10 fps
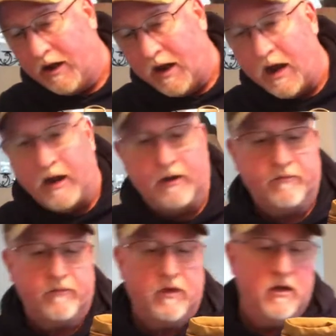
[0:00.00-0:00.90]
Uh,
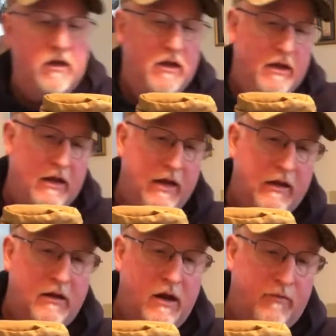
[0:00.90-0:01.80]

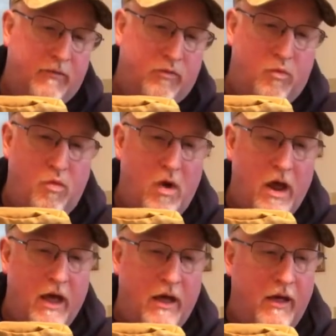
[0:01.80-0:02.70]
it comes
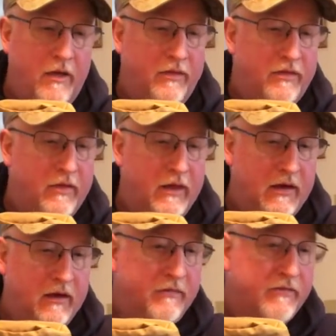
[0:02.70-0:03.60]
with, and